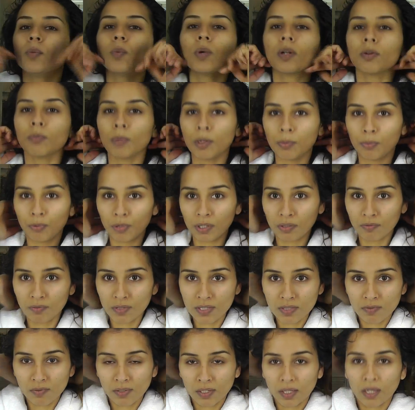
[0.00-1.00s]
In one of my
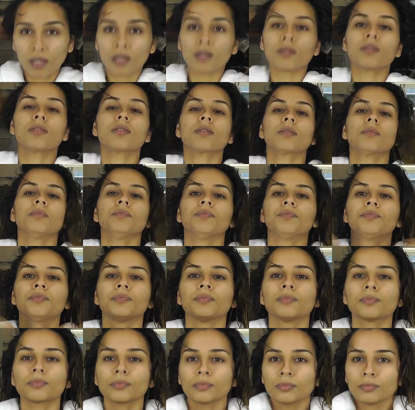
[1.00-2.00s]
previous videos,
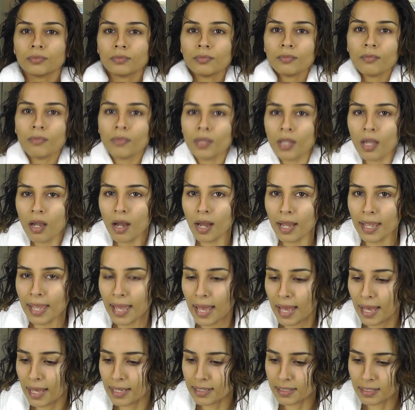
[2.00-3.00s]
I
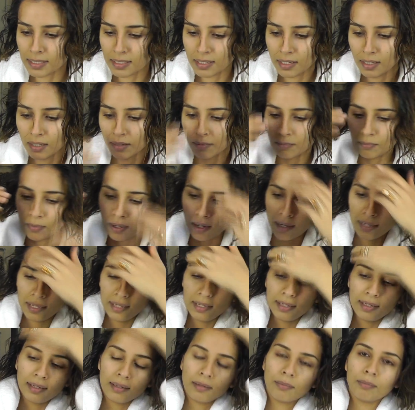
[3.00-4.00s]
had
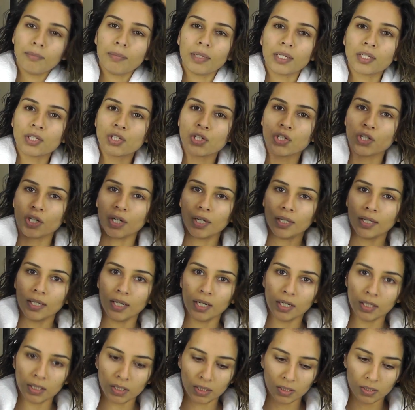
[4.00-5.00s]
my mixture
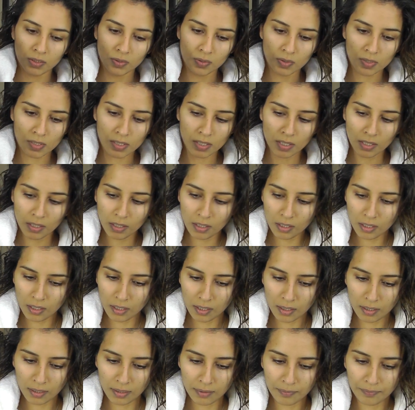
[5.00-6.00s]
that I use
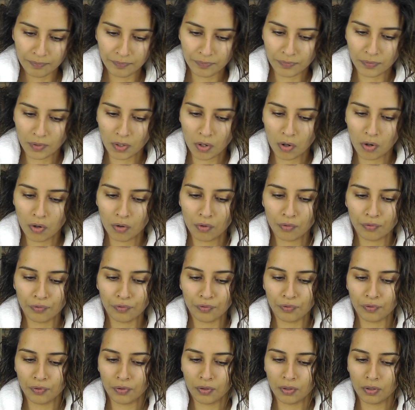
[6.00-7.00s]

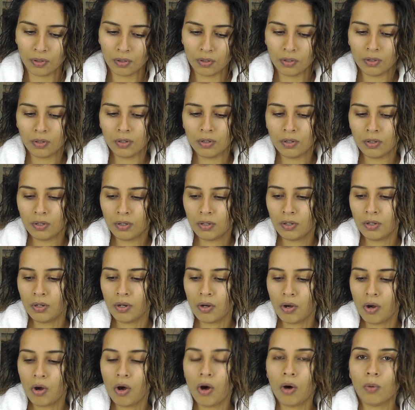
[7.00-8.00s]
of
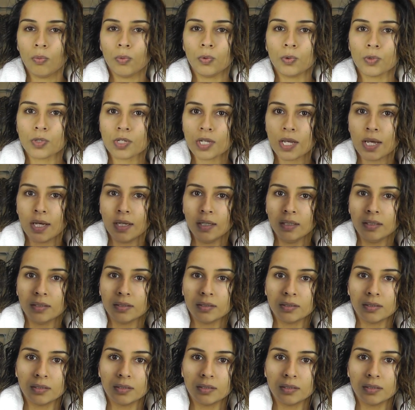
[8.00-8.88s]
hot water.